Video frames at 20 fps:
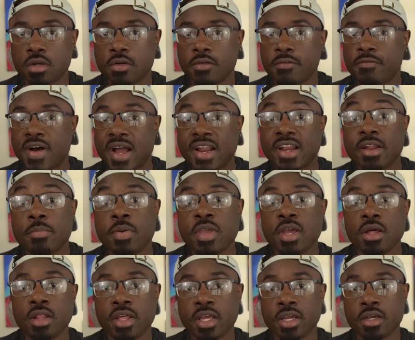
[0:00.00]
find
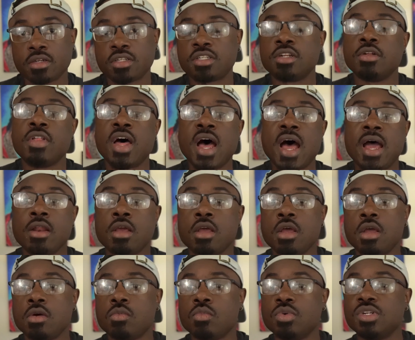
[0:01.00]
appealing so that
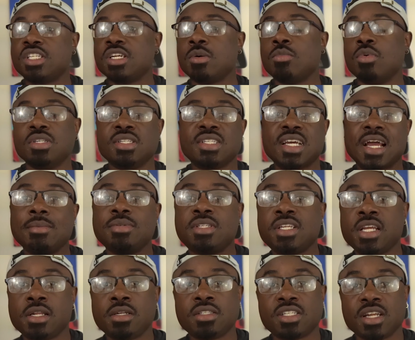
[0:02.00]
when someone types
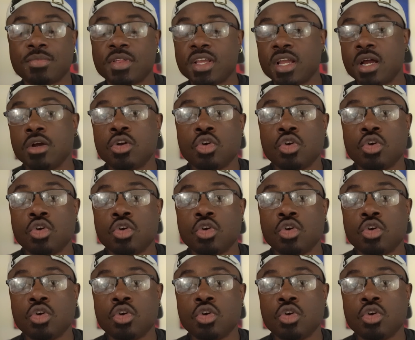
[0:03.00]
in something on